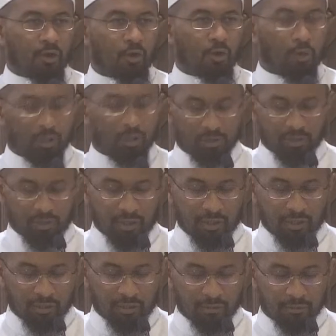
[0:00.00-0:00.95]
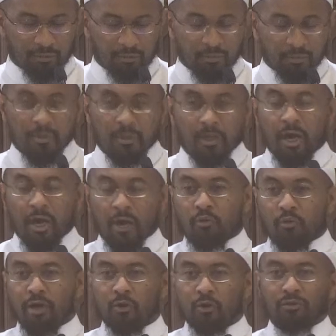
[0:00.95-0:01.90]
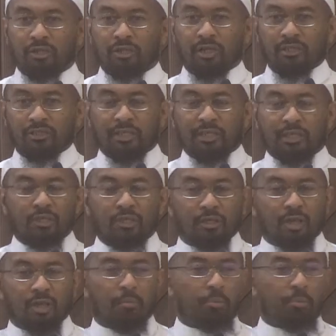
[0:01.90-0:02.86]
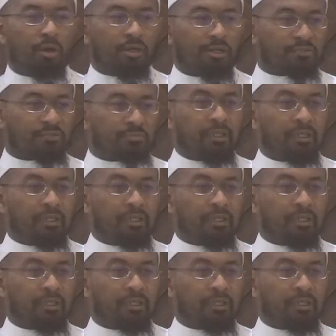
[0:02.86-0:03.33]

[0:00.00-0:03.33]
O Allah, around us and not upon us.